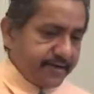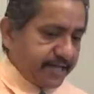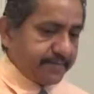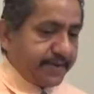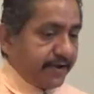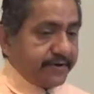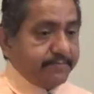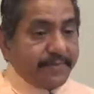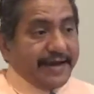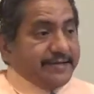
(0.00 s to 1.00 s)
and the
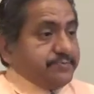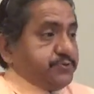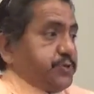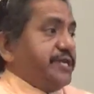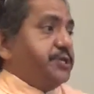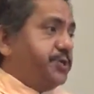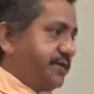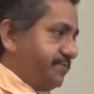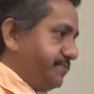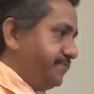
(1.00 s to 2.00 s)
parent might try to
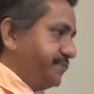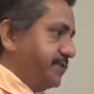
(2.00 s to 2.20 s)
trick them